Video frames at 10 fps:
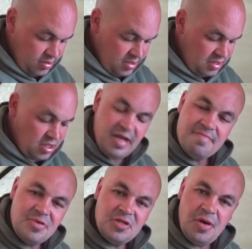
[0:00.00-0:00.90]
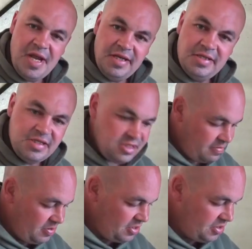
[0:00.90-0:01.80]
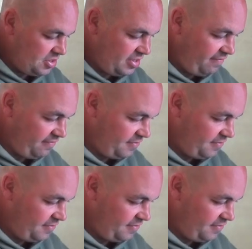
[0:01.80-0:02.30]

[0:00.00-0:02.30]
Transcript: like in between supple and stiff.